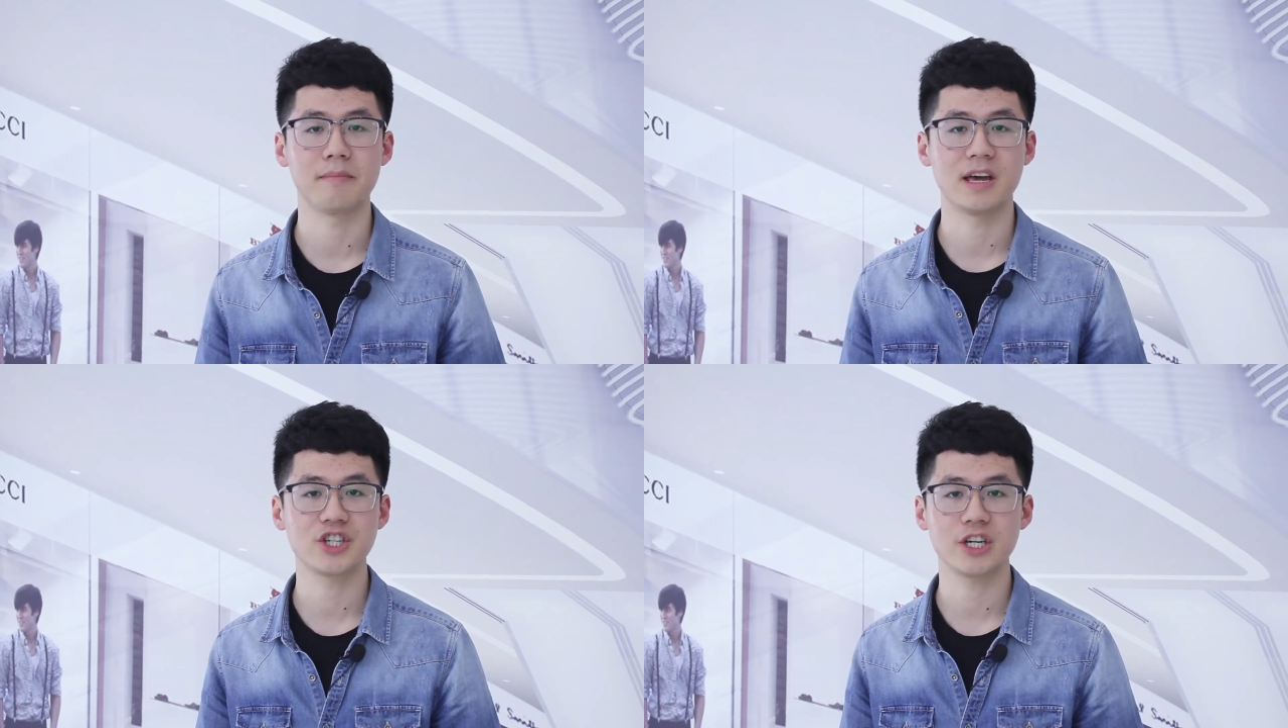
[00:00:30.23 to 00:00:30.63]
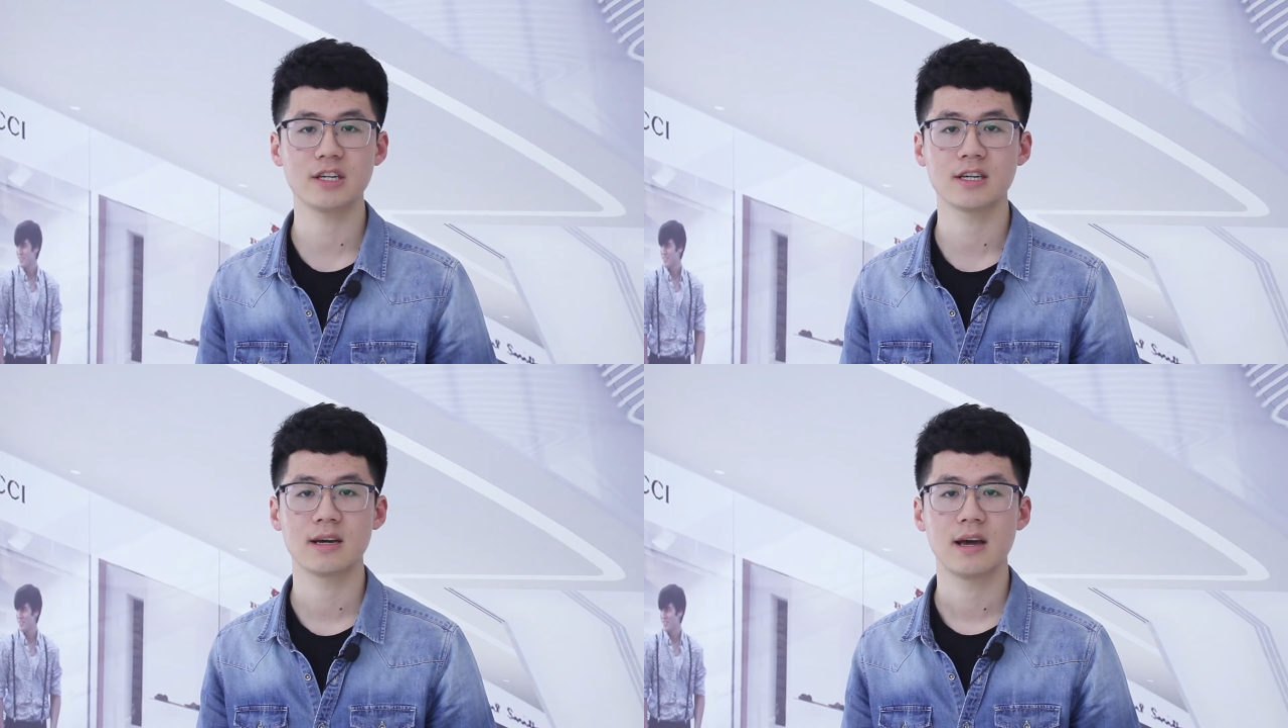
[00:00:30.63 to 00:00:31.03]

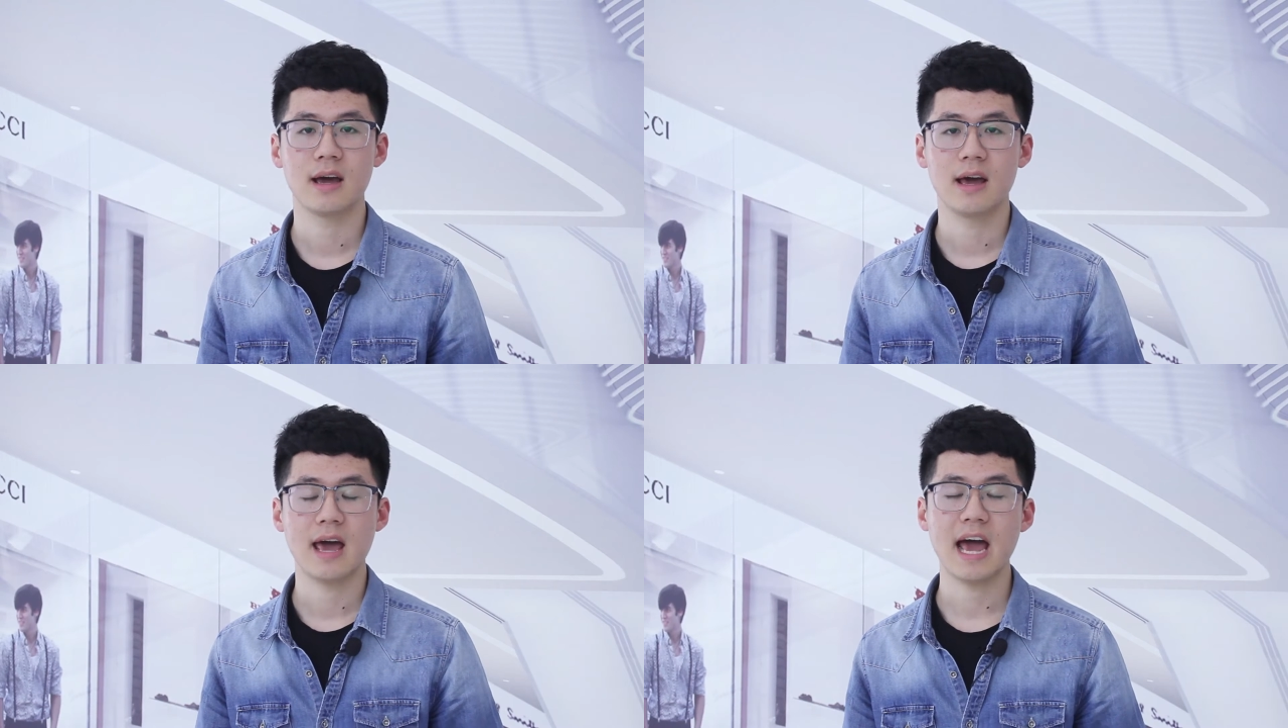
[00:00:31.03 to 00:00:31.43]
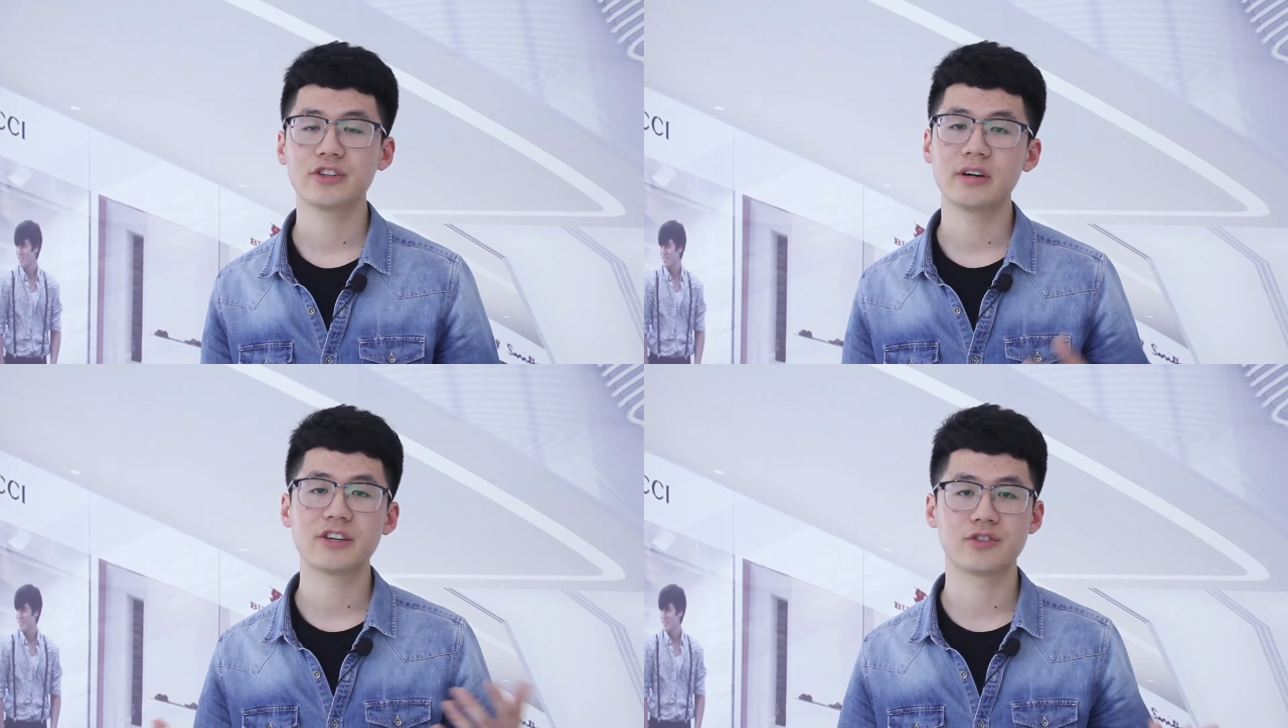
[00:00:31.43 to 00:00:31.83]
mentioned.
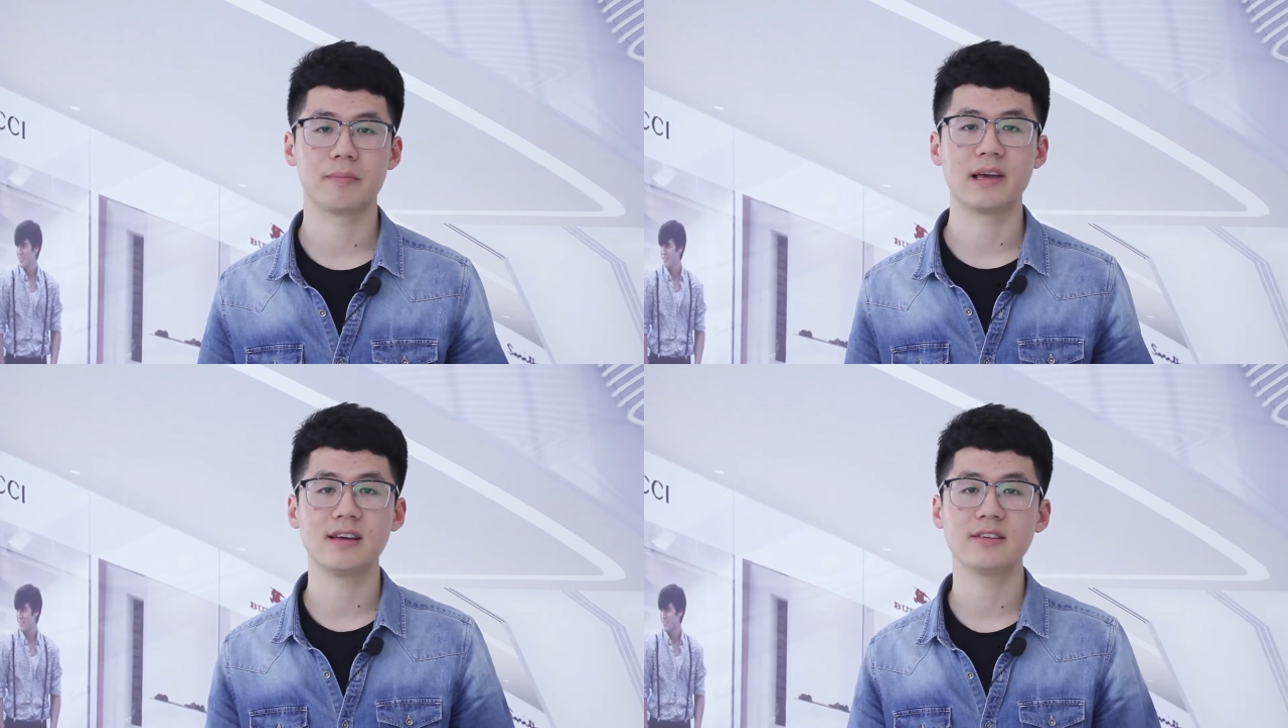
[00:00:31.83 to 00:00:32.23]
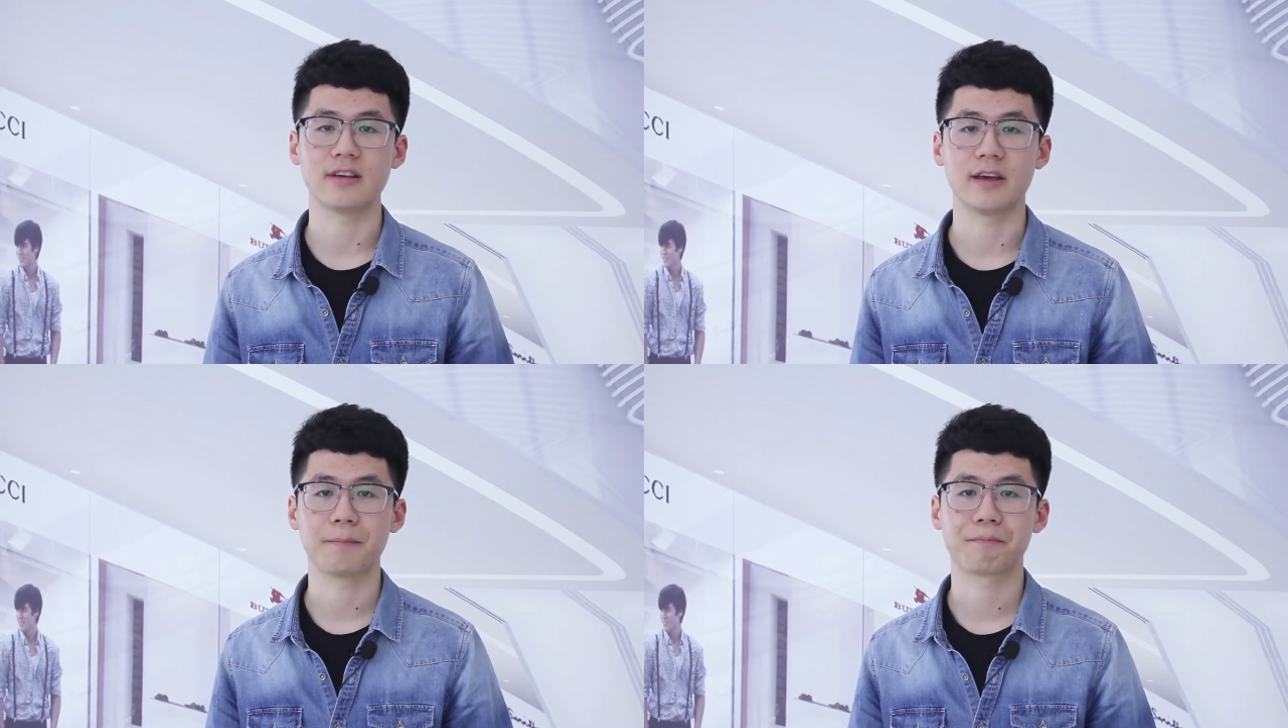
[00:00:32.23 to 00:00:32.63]
Actually, it's super
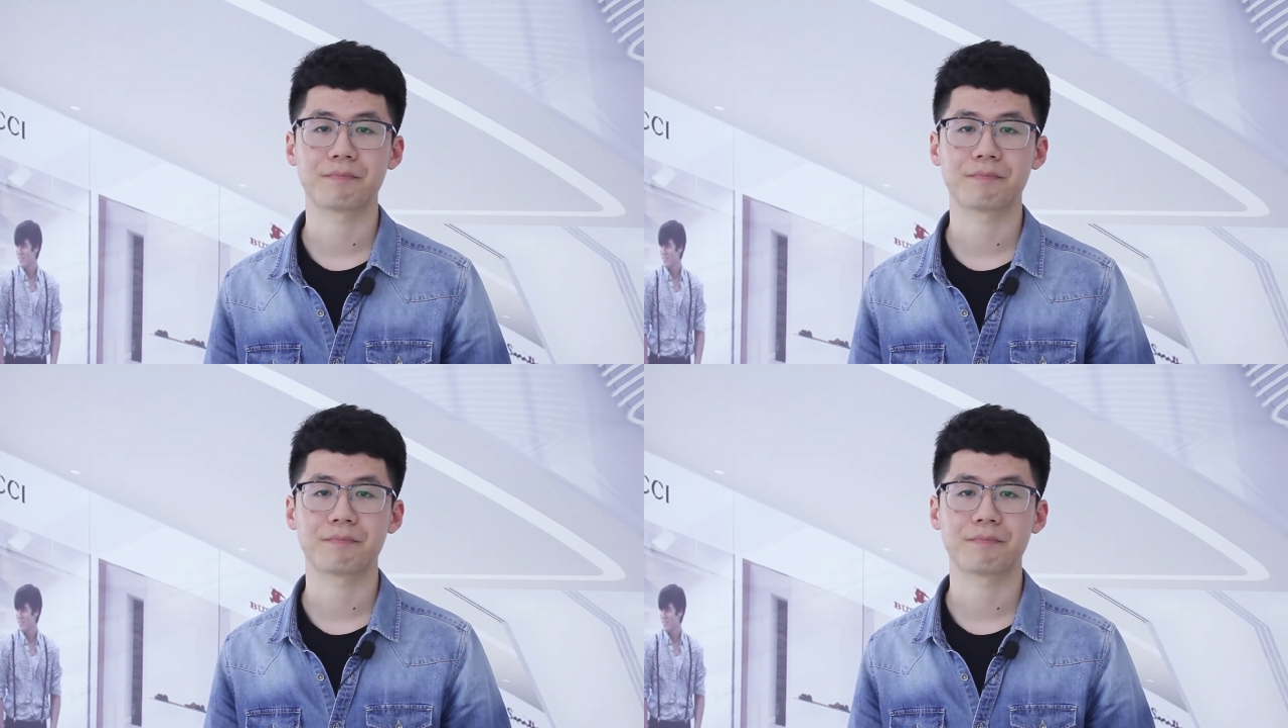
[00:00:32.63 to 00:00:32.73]
easy.